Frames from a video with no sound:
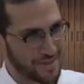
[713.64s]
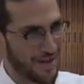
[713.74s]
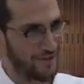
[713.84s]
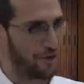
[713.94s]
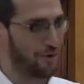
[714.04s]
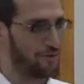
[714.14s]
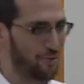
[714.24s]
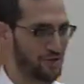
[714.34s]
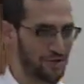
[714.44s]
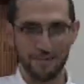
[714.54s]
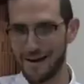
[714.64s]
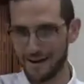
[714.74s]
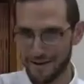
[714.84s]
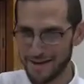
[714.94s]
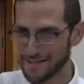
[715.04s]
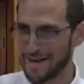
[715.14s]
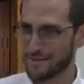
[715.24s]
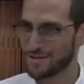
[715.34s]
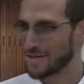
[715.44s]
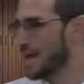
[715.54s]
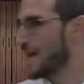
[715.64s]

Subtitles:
I have at home, which is all about halakas neros.